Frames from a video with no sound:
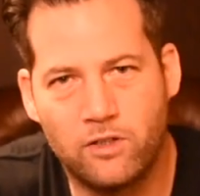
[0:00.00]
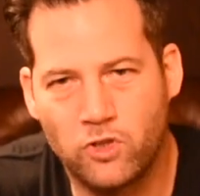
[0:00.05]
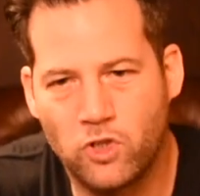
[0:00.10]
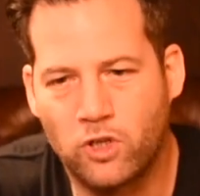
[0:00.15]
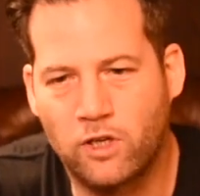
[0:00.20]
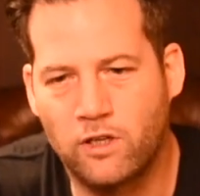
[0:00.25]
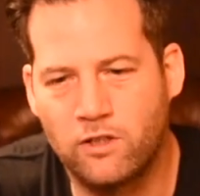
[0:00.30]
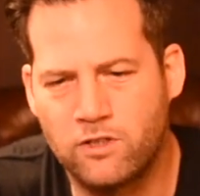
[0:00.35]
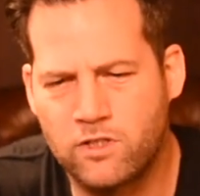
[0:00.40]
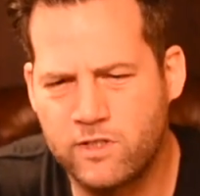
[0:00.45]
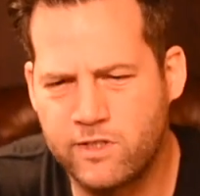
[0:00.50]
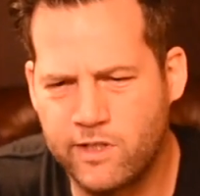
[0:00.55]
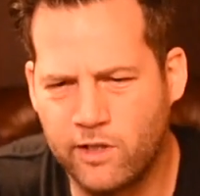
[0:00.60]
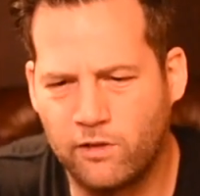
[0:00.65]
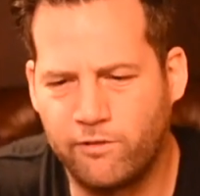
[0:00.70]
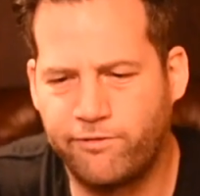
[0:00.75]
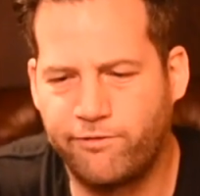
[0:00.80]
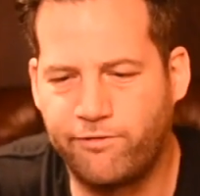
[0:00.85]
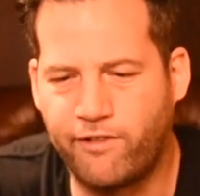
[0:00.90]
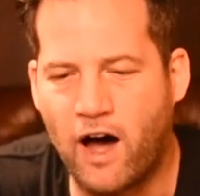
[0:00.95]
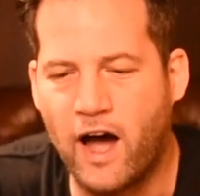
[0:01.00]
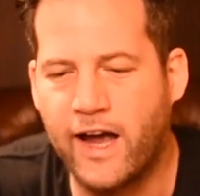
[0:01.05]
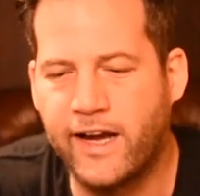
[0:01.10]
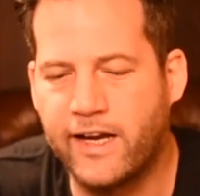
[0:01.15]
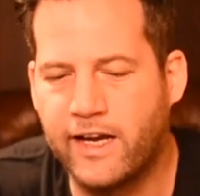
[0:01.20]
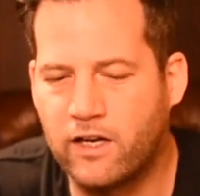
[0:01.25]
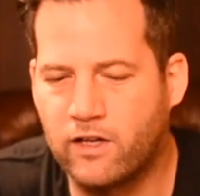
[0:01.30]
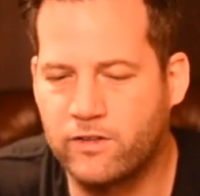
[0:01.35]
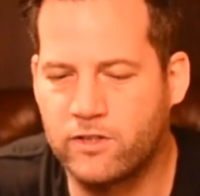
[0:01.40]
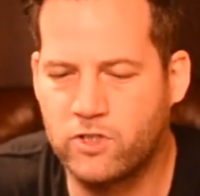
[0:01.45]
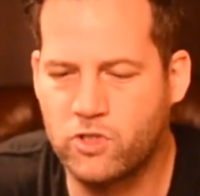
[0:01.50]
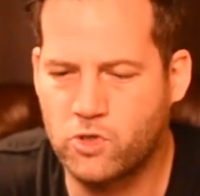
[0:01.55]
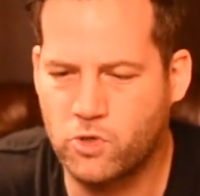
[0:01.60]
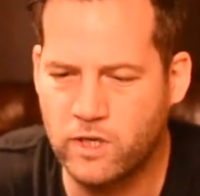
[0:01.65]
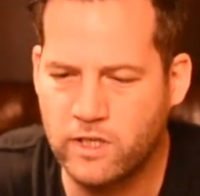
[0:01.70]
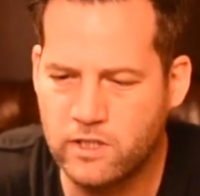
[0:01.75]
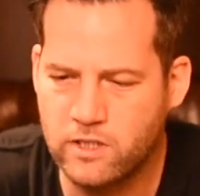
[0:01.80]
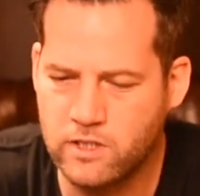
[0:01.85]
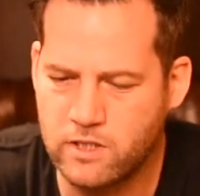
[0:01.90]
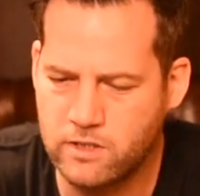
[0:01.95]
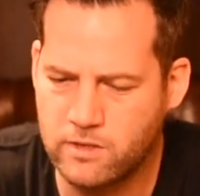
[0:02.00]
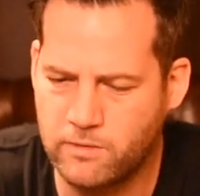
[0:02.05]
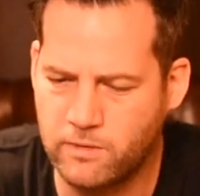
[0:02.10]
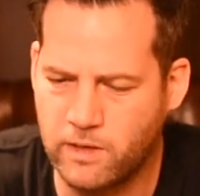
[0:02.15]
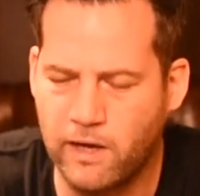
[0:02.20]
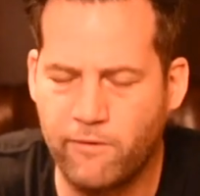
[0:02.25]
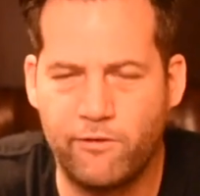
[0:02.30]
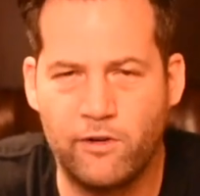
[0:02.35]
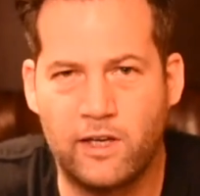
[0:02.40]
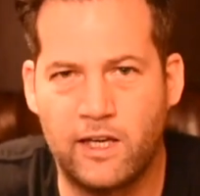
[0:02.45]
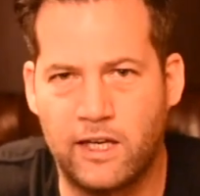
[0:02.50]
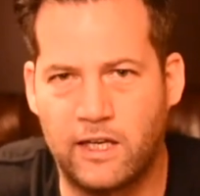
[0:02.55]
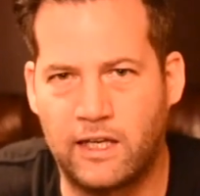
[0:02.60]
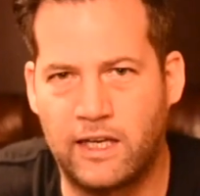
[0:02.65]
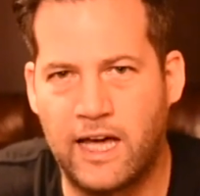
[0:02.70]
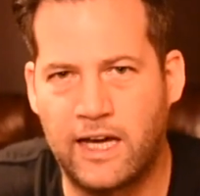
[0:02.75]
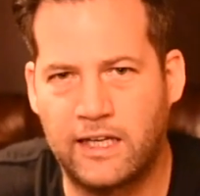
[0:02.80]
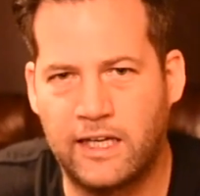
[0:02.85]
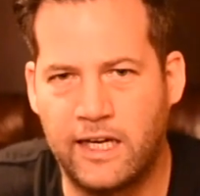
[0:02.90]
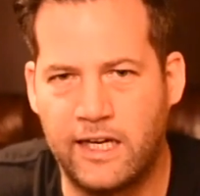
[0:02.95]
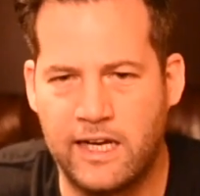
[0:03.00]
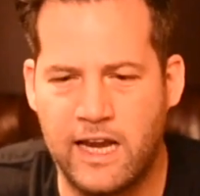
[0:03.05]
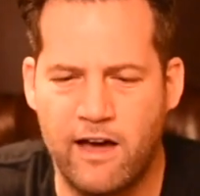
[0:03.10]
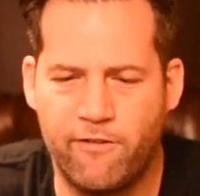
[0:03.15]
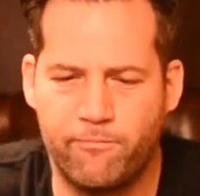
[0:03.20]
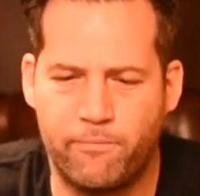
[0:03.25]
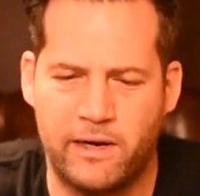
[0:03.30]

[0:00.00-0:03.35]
You can still find it on the streets if you get lucky enough,